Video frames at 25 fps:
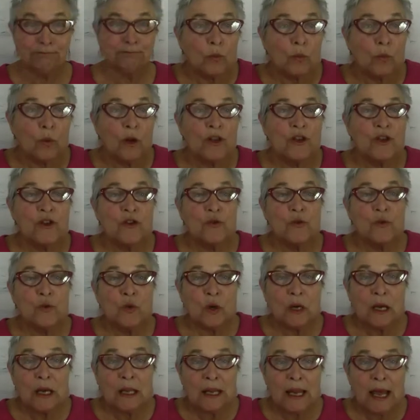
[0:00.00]
When you
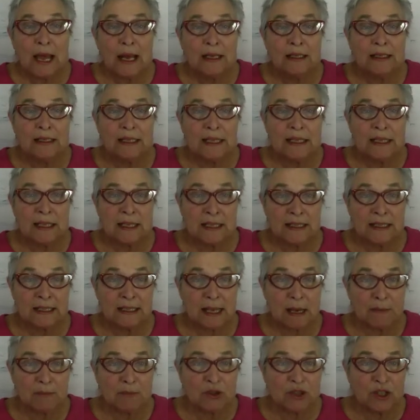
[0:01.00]
collect an
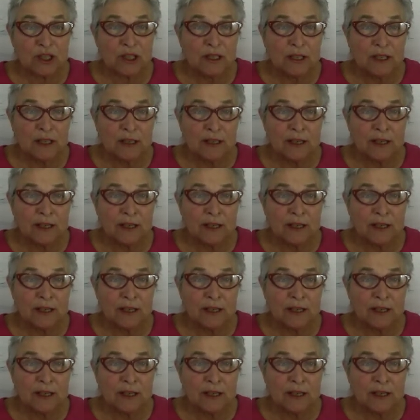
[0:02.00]
exception,